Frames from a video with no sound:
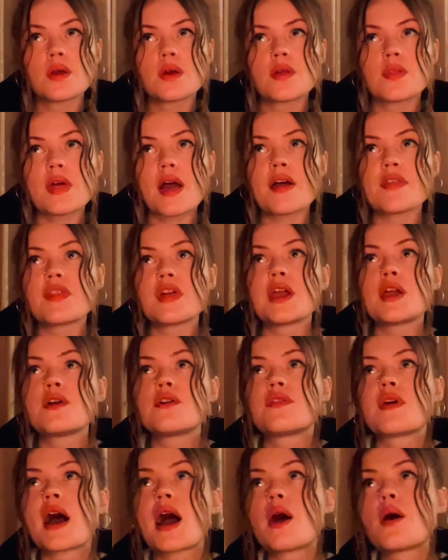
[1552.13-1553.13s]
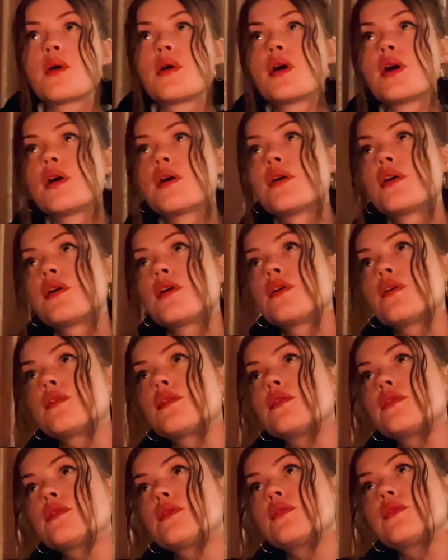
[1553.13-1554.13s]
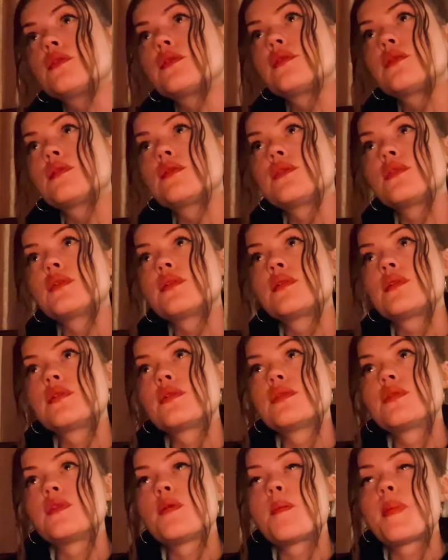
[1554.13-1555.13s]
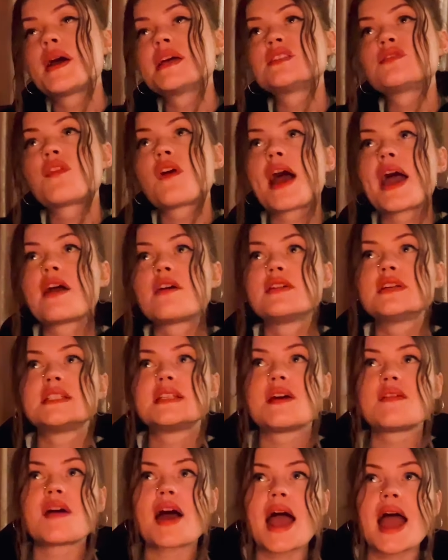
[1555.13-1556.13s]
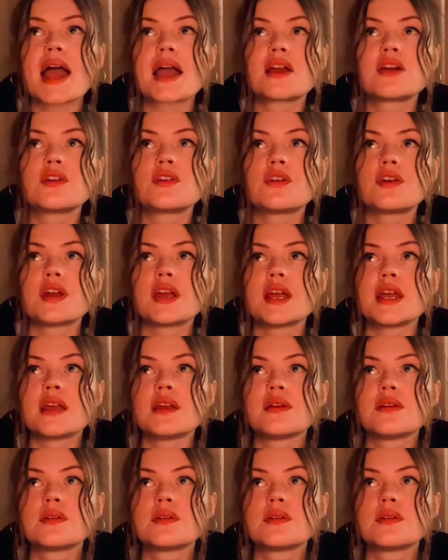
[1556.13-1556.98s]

That thing of how the best fighter is never angry.